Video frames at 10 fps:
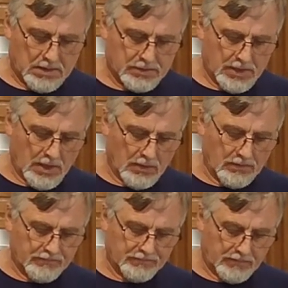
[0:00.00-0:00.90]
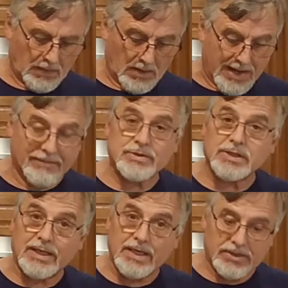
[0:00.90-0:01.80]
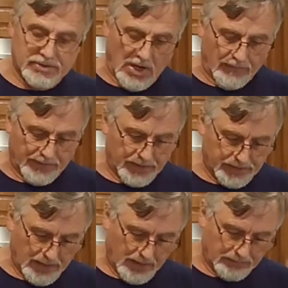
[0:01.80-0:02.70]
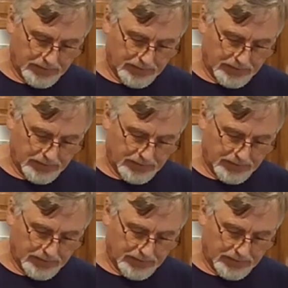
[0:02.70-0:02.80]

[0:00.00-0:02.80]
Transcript: So obviously I need to soften this up,